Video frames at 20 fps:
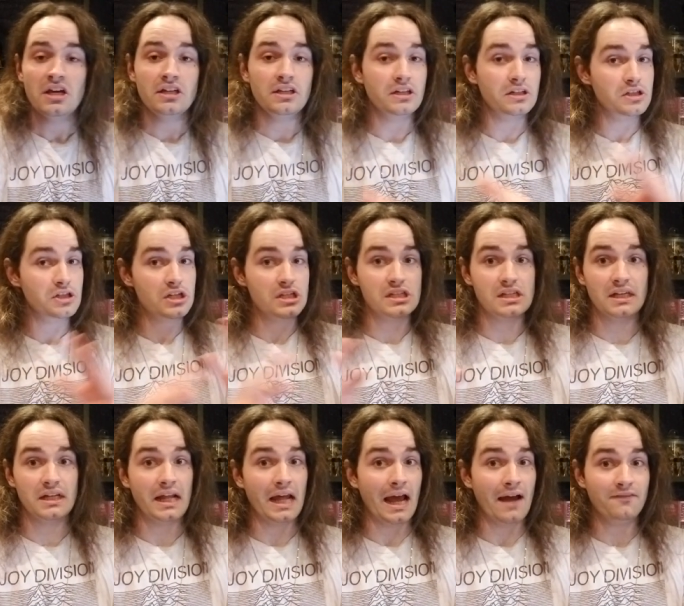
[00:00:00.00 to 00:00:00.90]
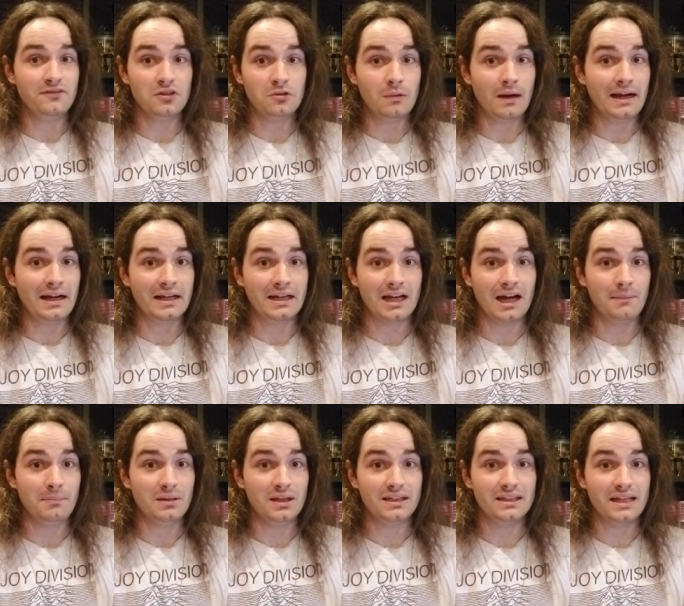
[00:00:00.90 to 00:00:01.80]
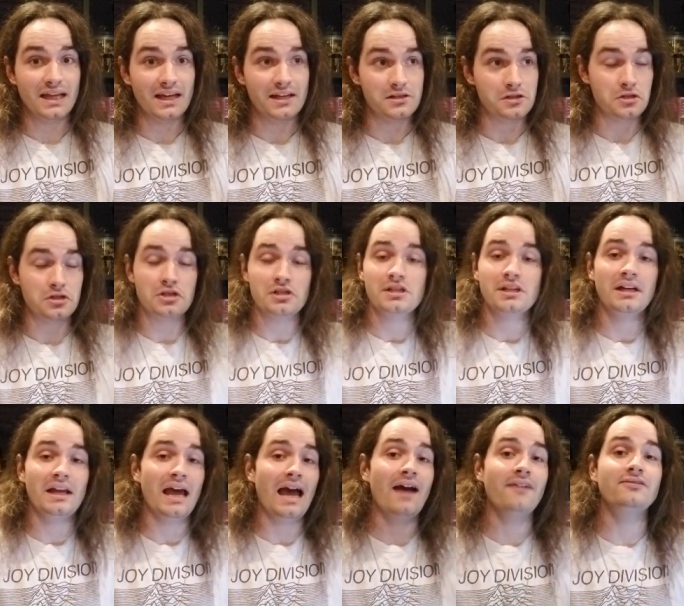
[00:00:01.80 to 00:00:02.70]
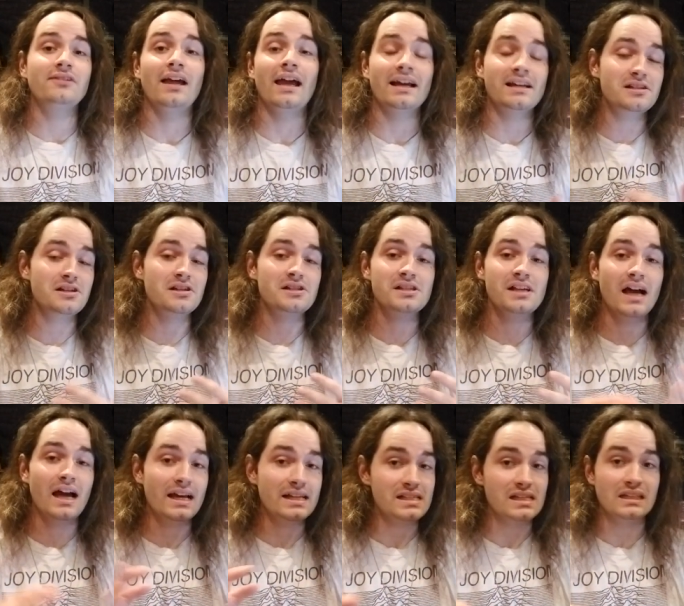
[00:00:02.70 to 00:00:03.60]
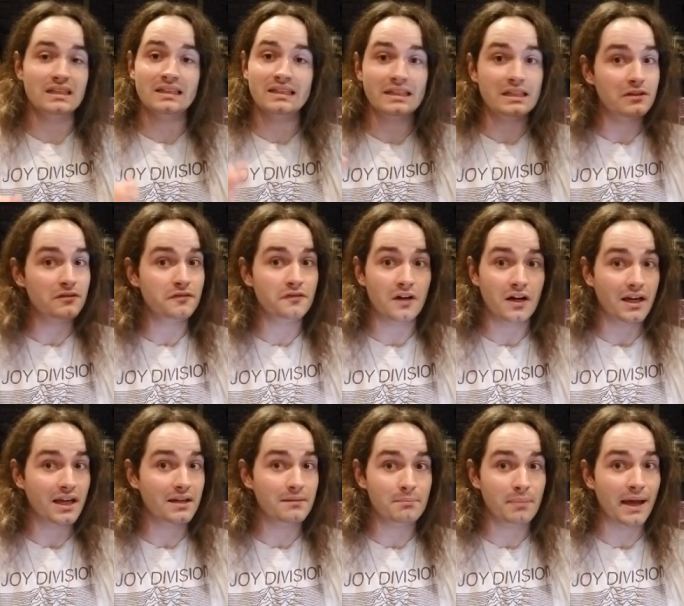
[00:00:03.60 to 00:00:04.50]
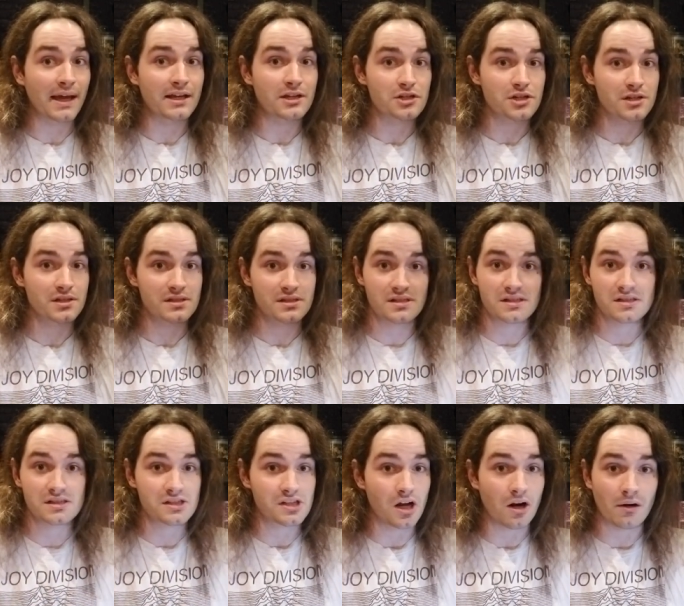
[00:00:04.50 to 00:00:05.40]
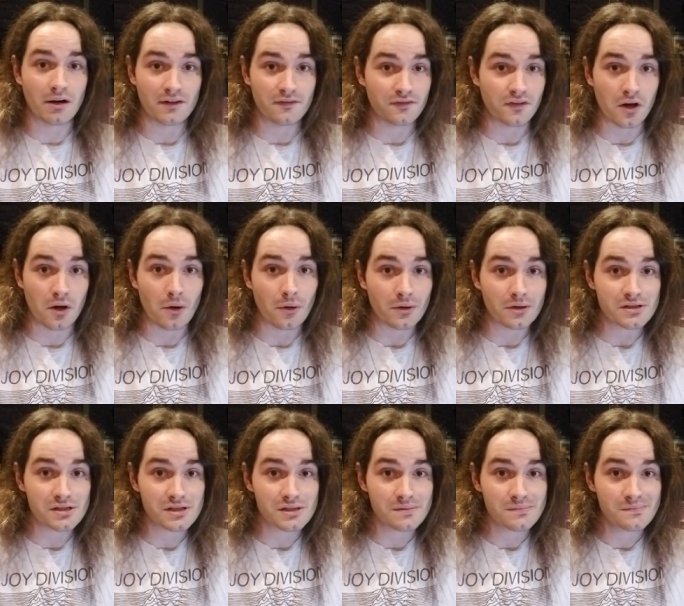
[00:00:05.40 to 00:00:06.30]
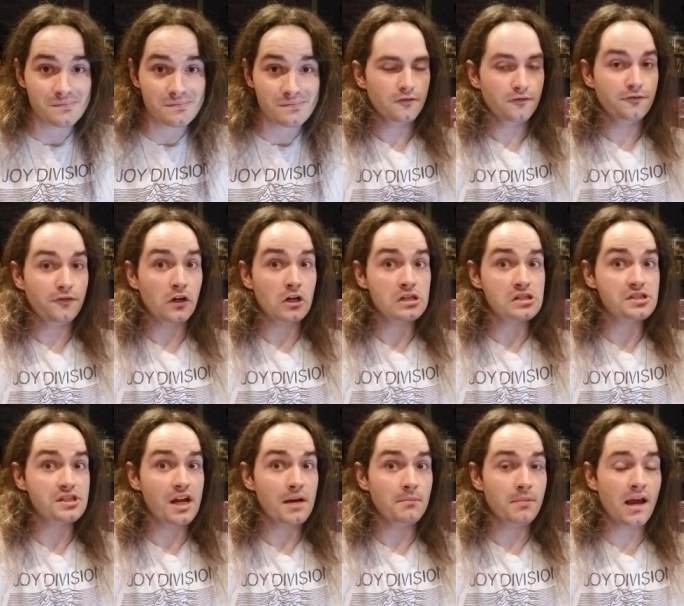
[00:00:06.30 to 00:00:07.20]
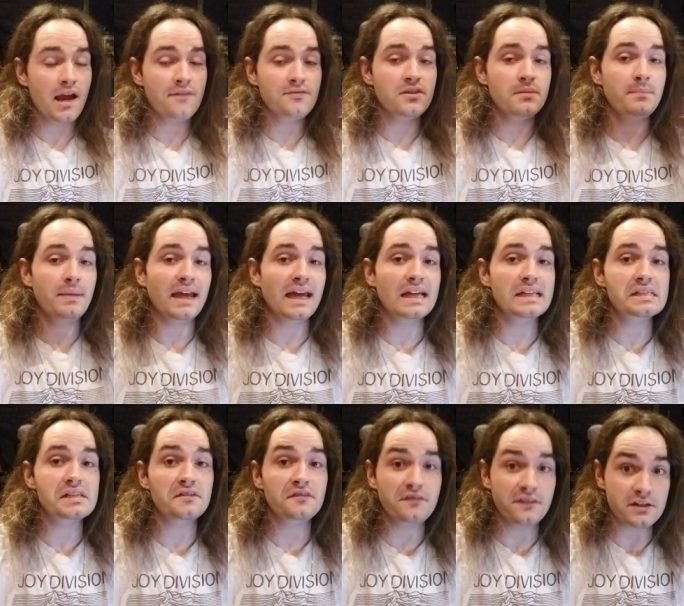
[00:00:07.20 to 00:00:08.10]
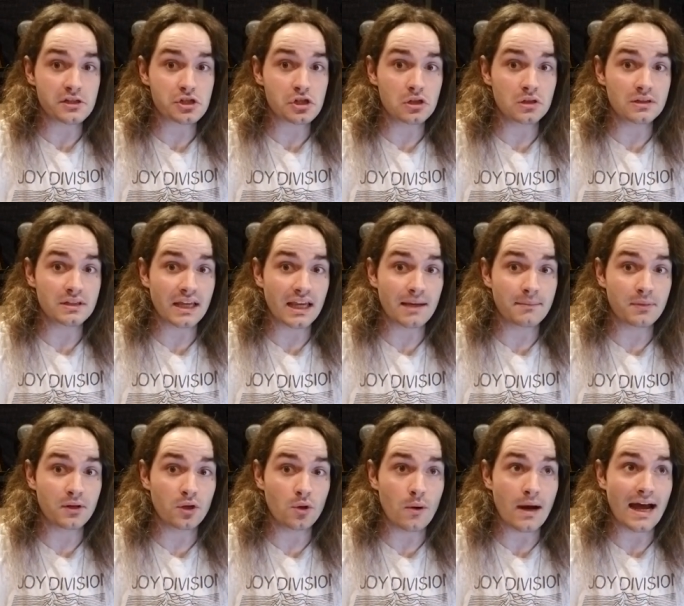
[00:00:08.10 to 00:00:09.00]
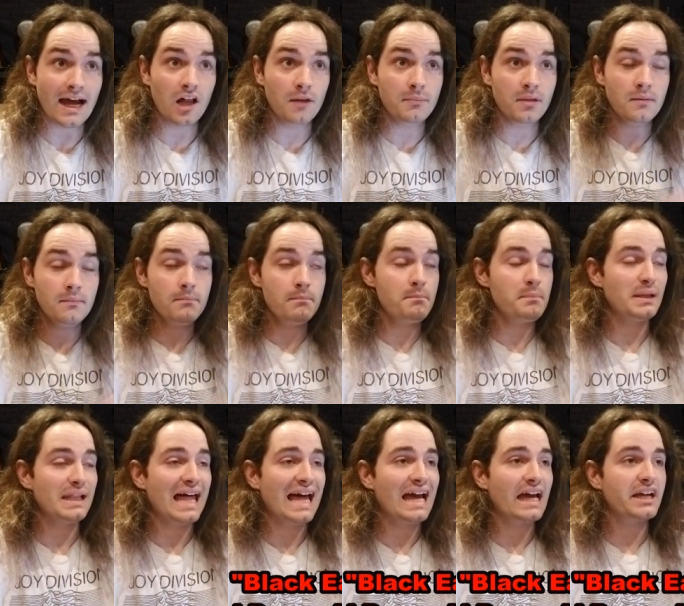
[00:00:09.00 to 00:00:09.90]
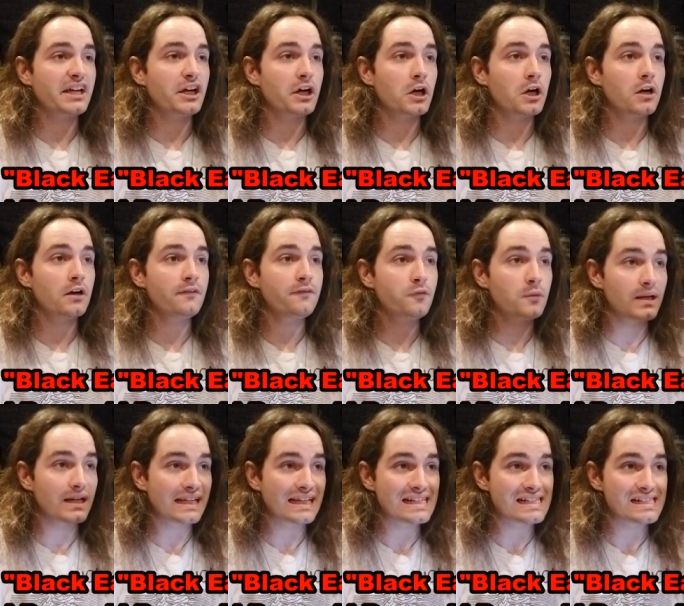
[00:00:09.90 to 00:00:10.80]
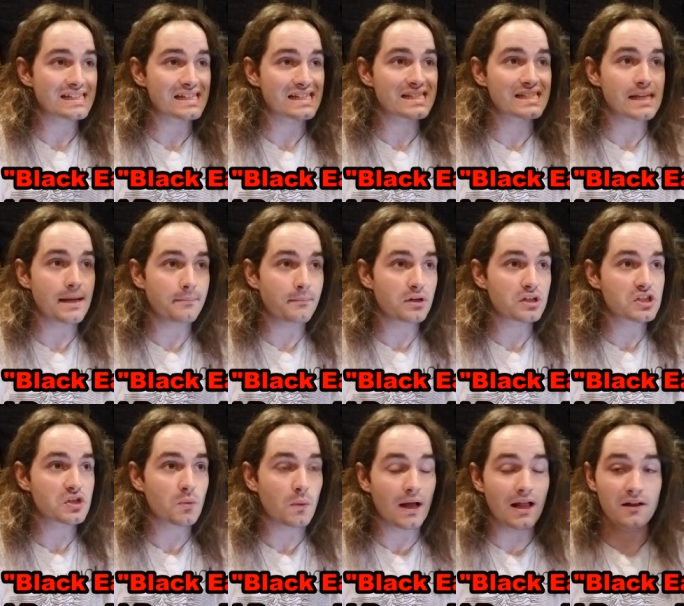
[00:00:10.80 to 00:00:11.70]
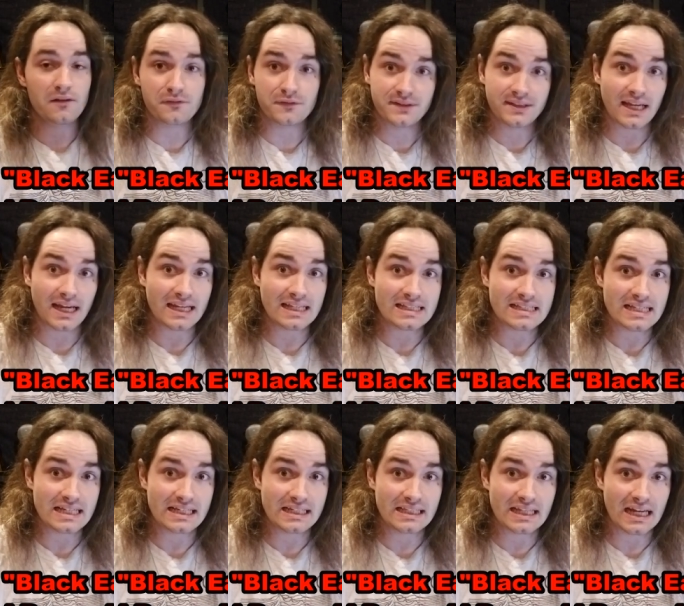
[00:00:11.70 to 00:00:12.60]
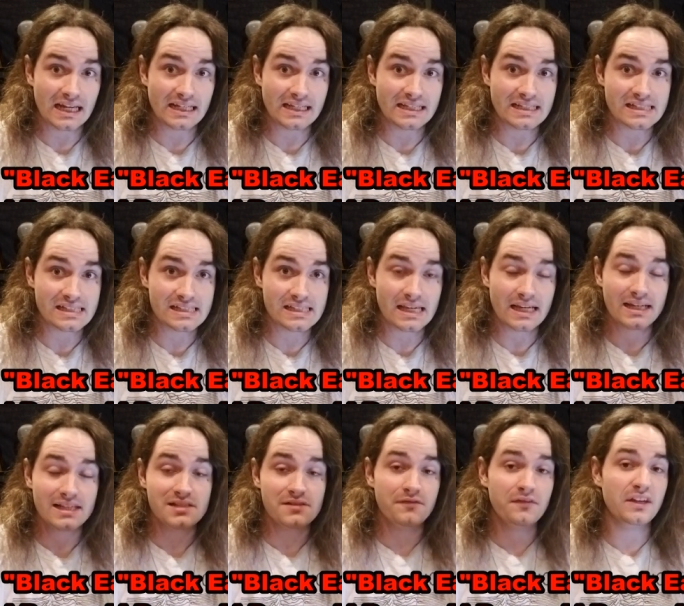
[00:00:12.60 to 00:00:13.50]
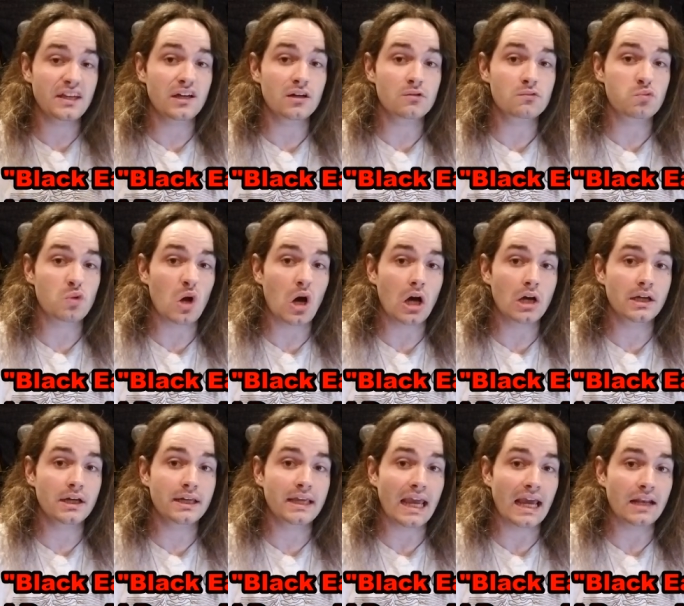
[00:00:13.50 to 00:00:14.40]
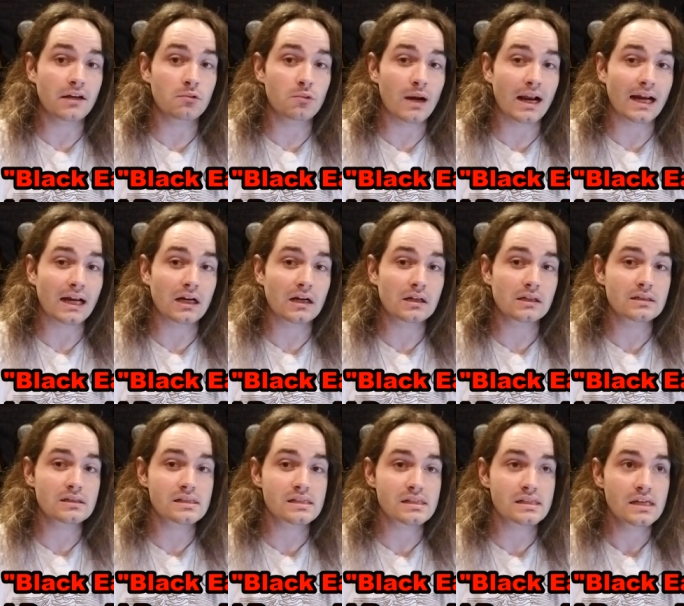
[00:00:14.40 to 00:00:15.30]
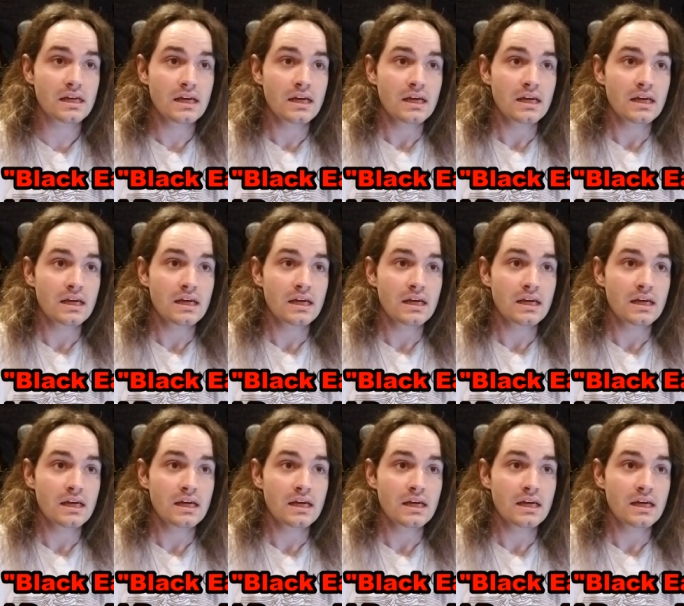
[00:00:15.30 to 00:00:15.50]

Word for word: you're just going to have to wait a couple of days. You're just going to have to exercise a little fucking patience. Sorry, folks. First up, we have the band's official debut album, Black Earth, released December 12, 1996 via Wrong Again Records.